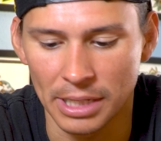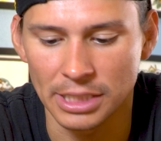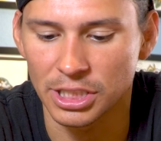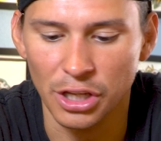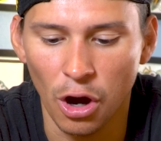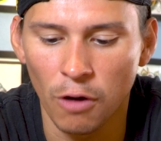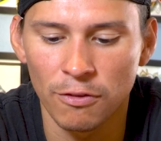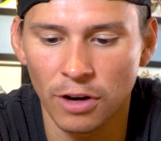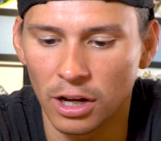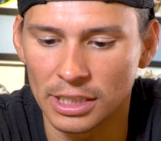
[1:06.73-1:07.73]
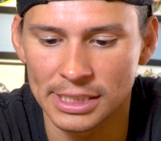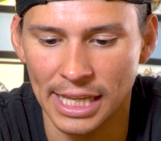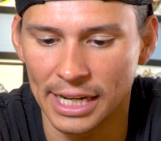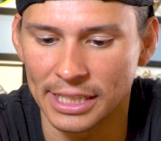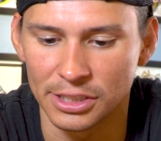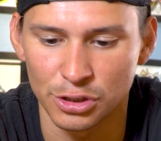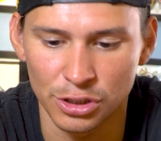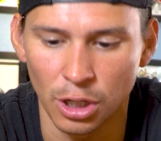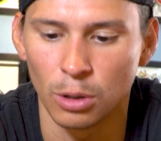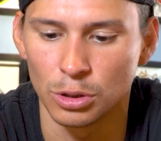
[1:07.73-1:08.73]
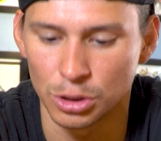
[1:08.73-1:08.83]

because the overall aesthetic is so